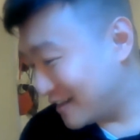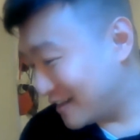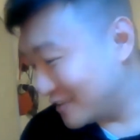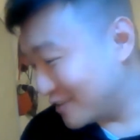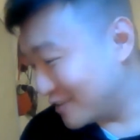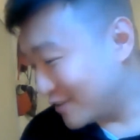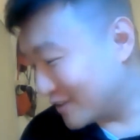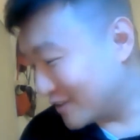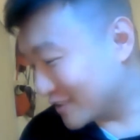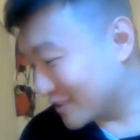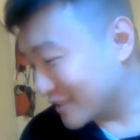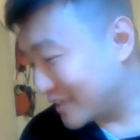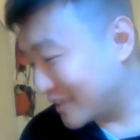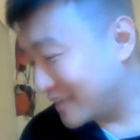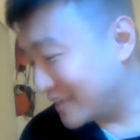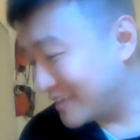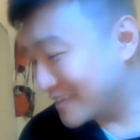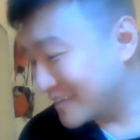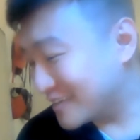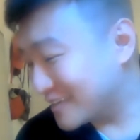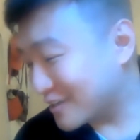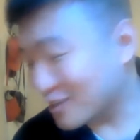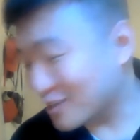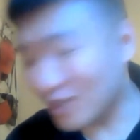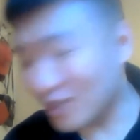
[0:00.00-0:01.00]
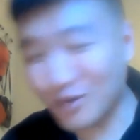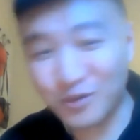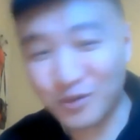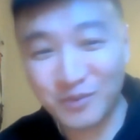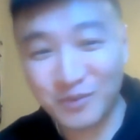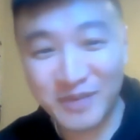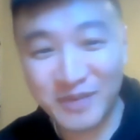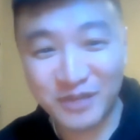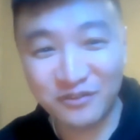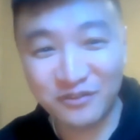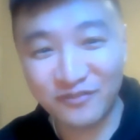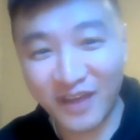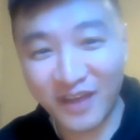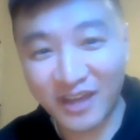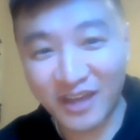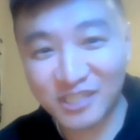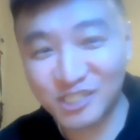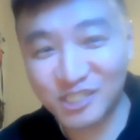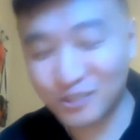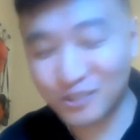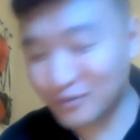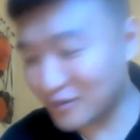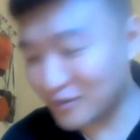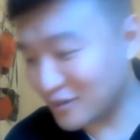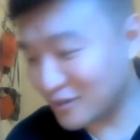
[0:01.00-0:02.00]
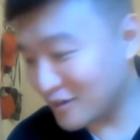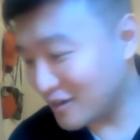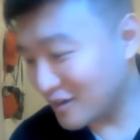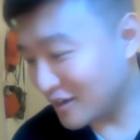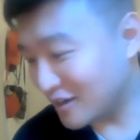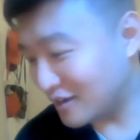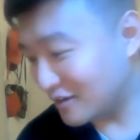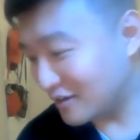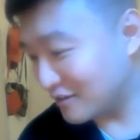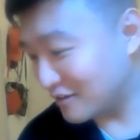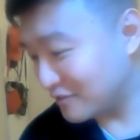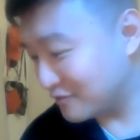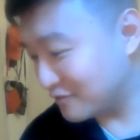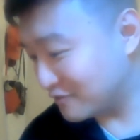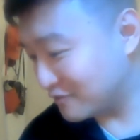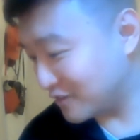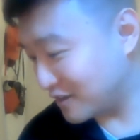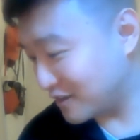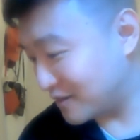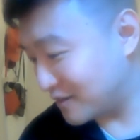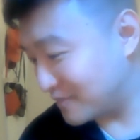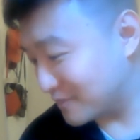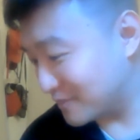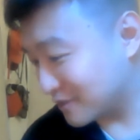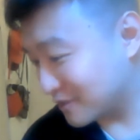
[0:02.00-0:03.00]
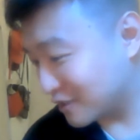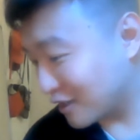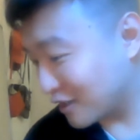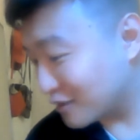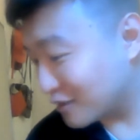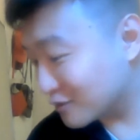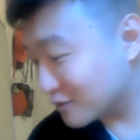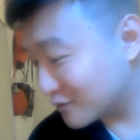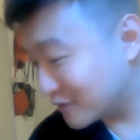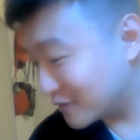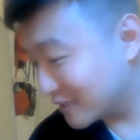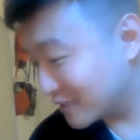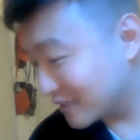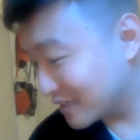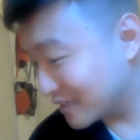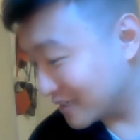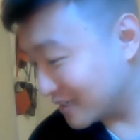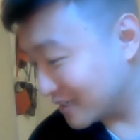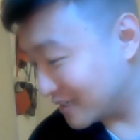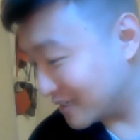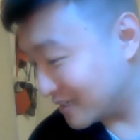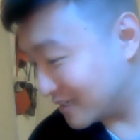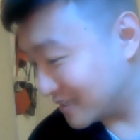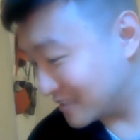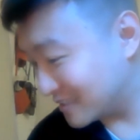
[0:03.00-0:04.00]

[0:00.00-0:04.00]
They're a leading global manufacturer of coloring